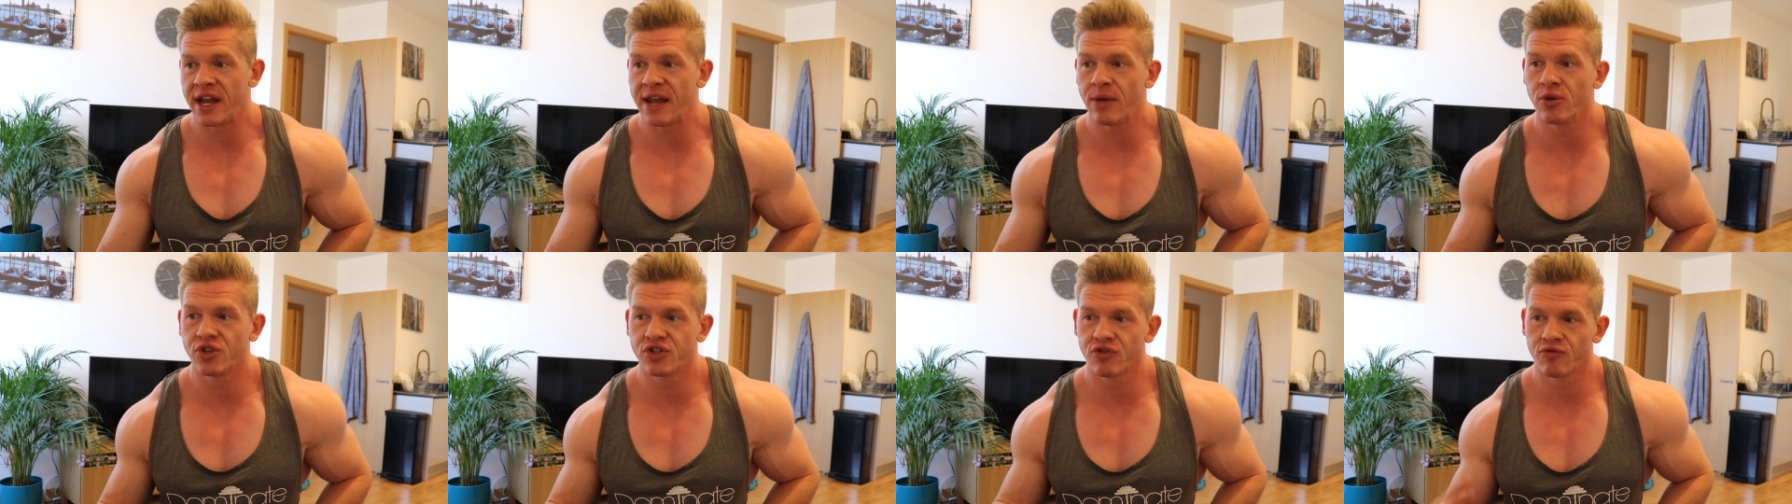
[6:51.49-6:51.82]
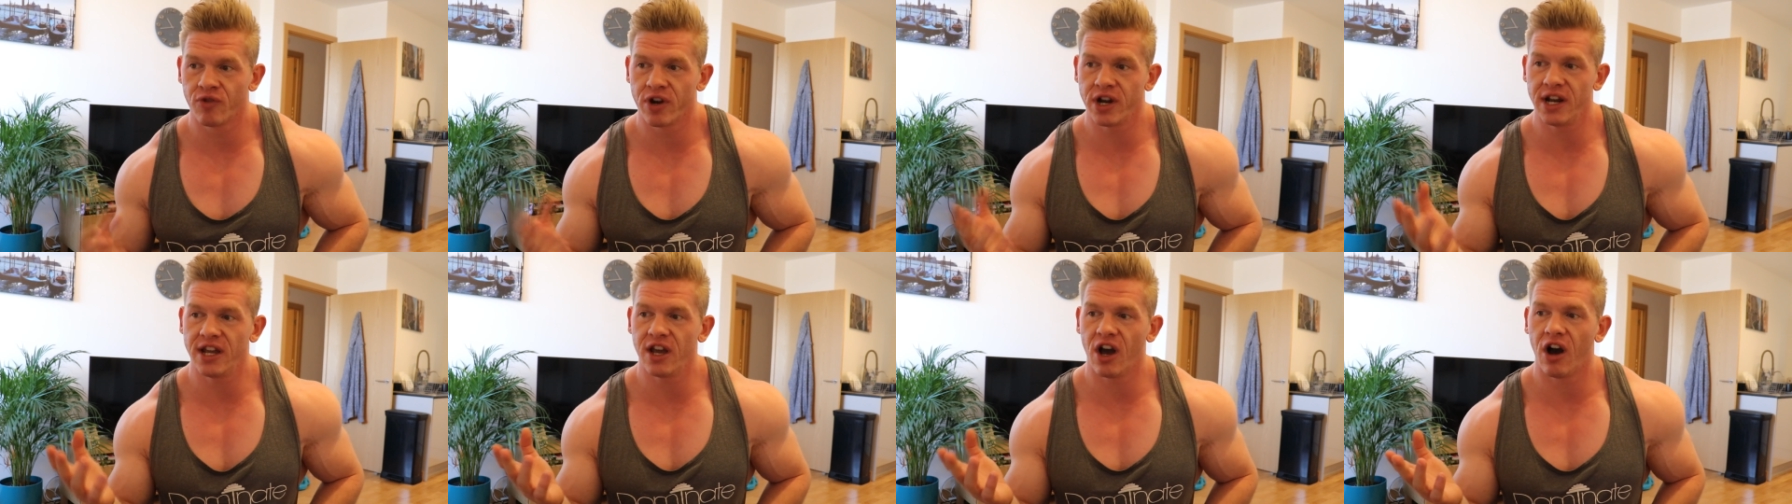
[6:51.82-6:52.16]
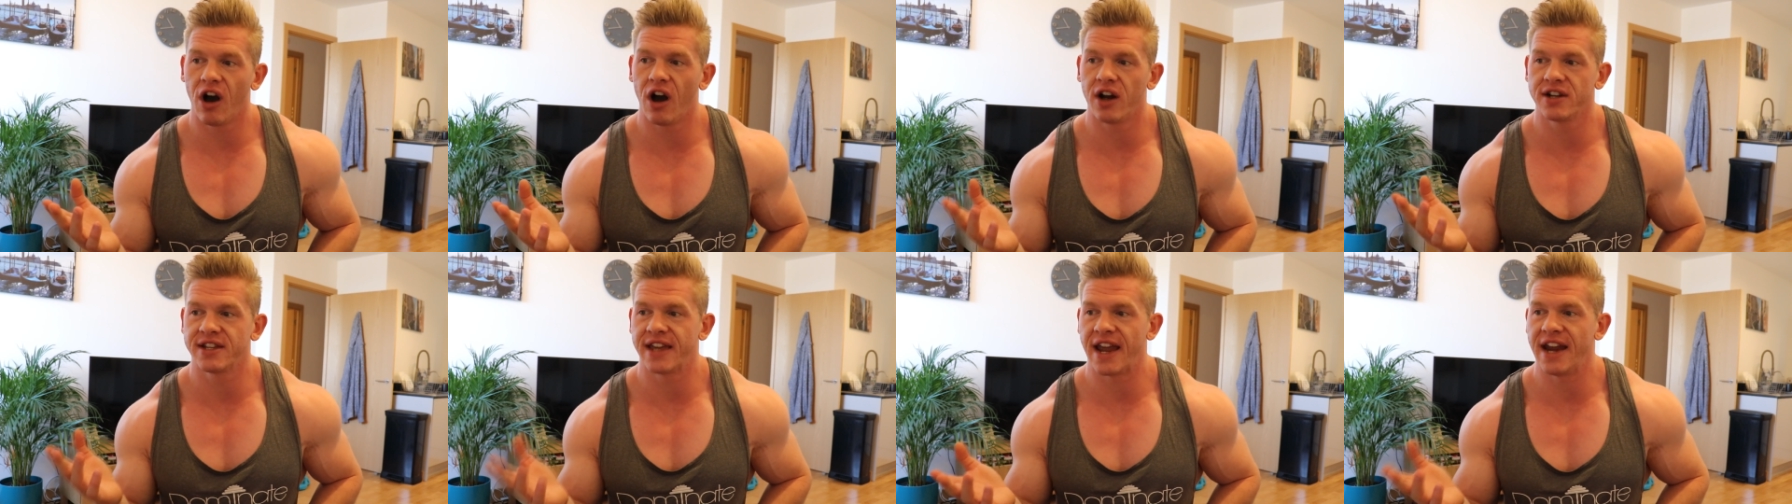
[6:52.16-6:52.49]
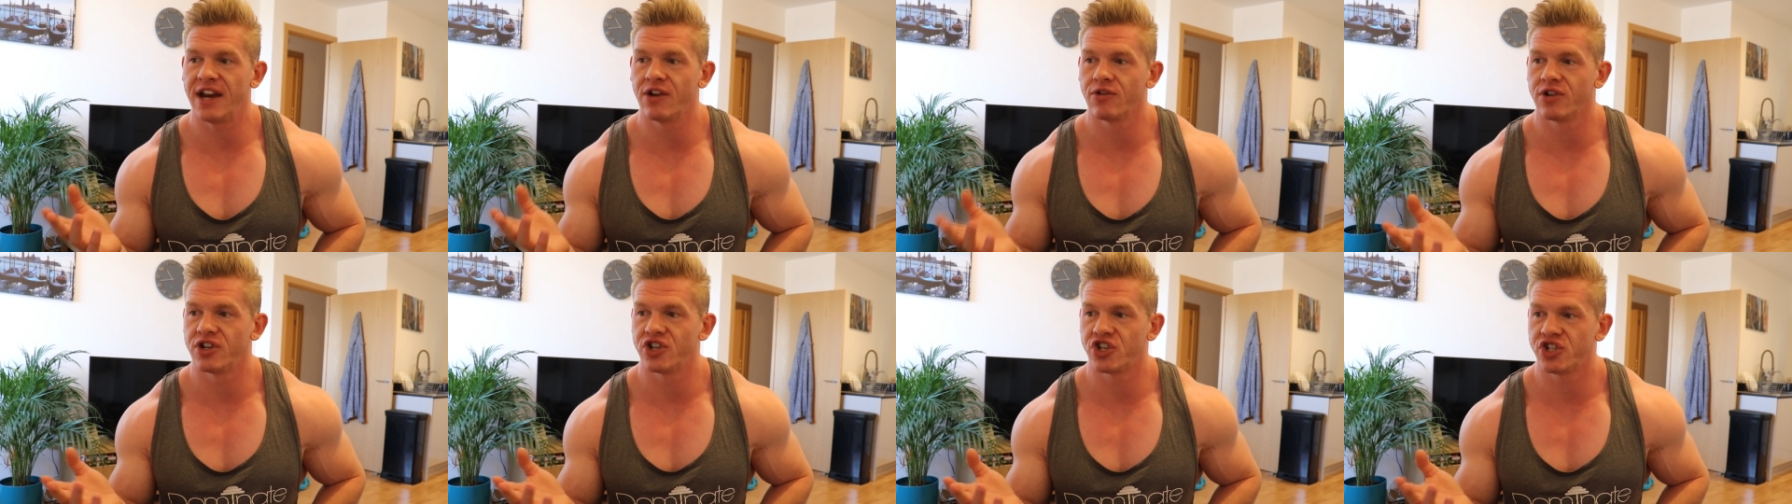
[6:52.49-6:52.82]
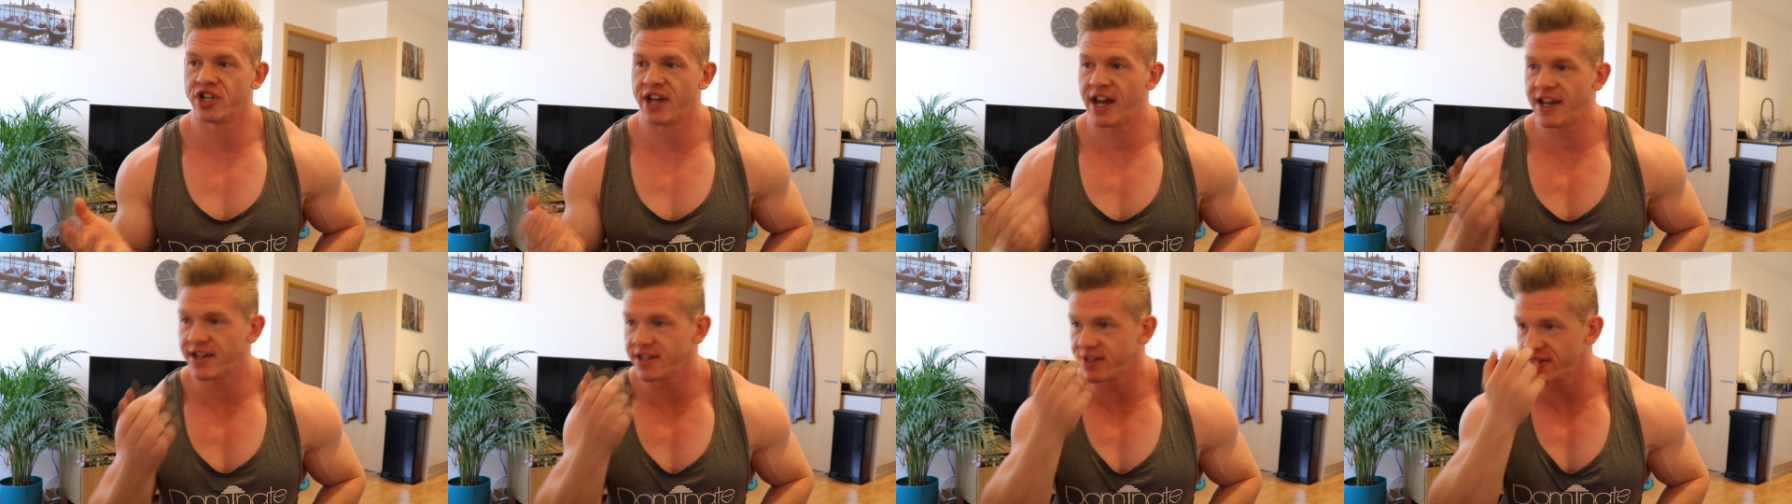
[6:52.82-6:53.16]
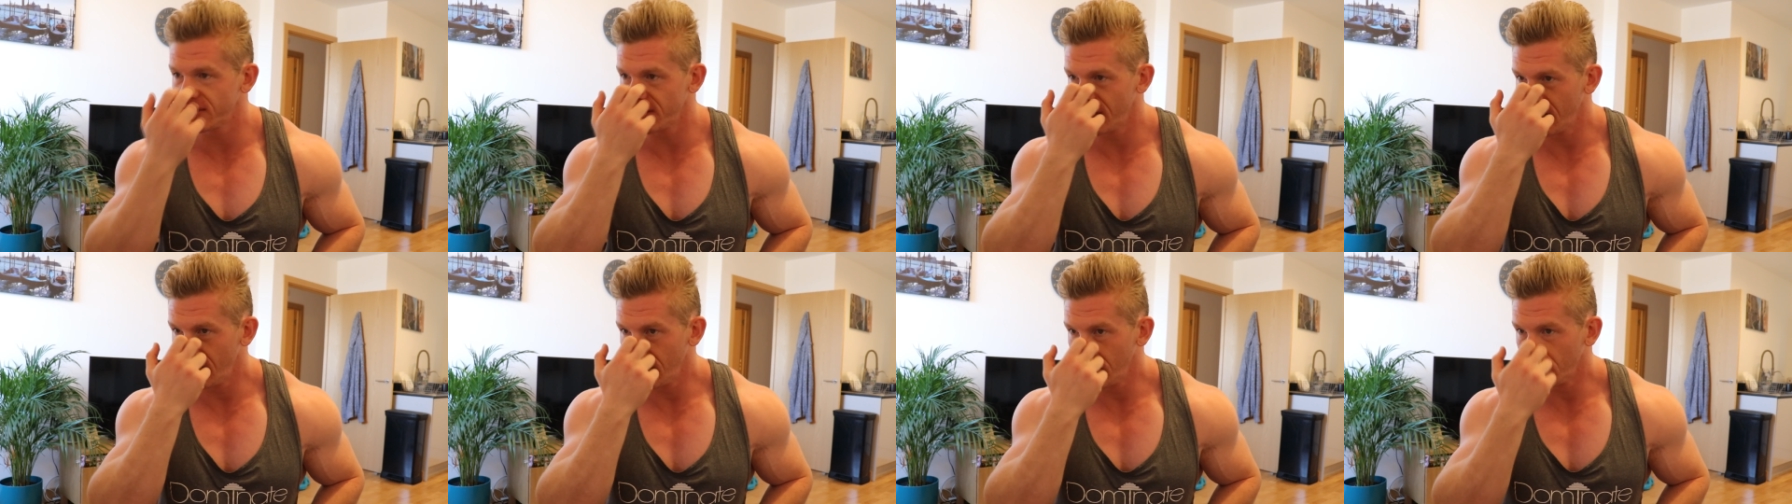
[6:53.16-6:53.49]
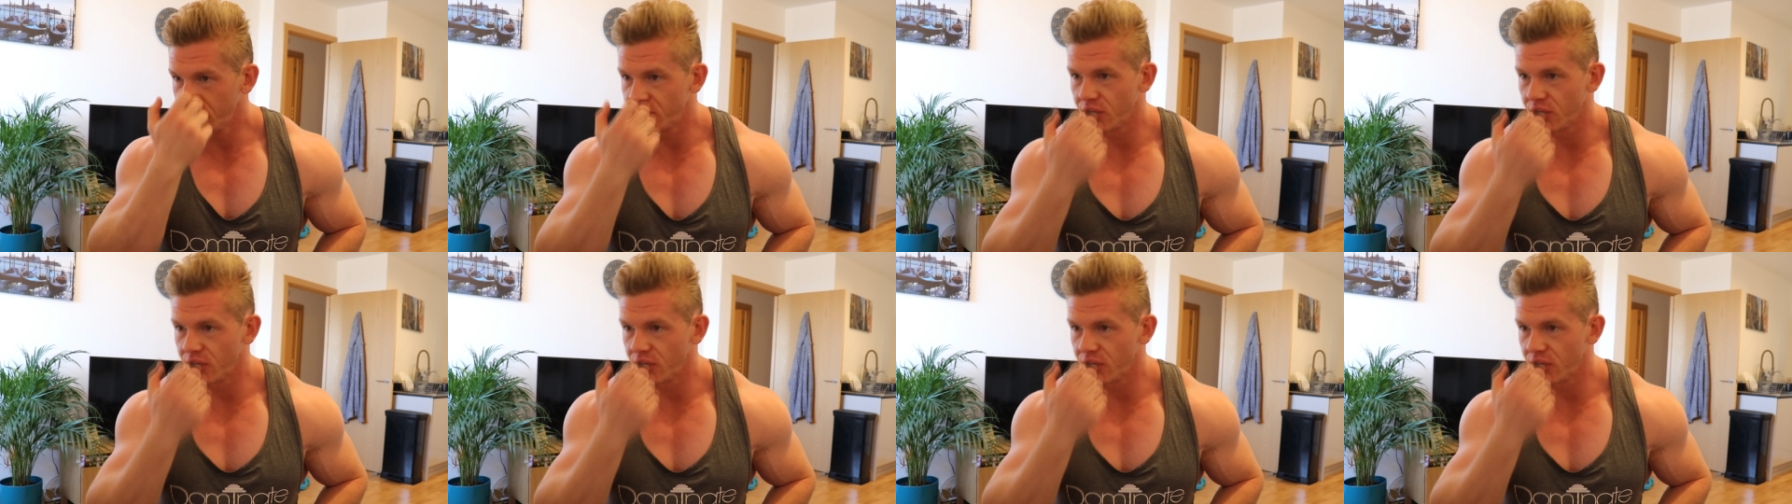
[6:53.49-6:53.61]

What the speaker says: and he was a really hard gainer on his chest.